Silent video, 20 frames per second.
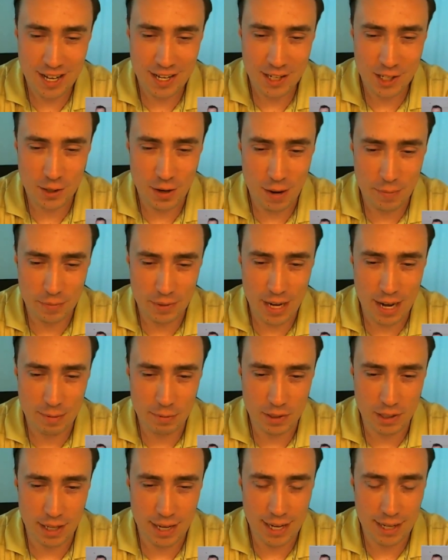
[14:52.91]
So I'm, I'm
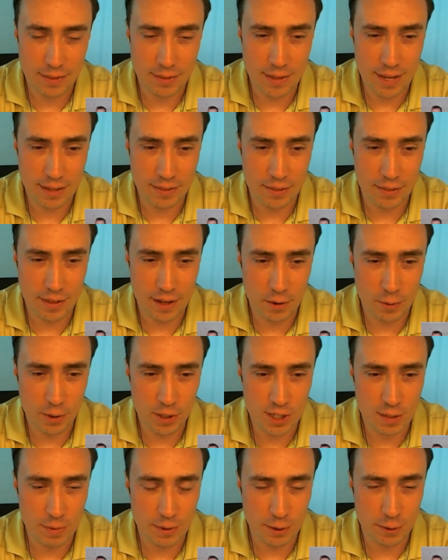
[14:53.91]
glad that they were
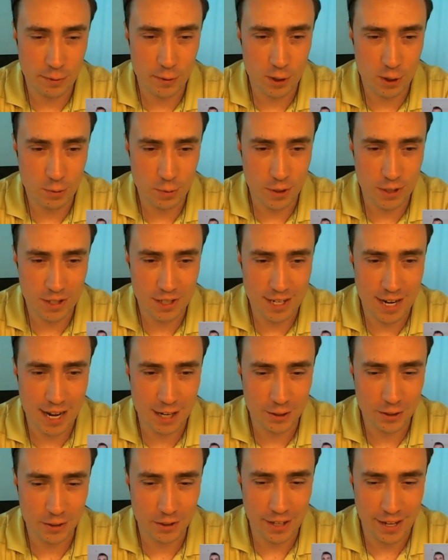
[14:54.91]
some of the first ones tackled.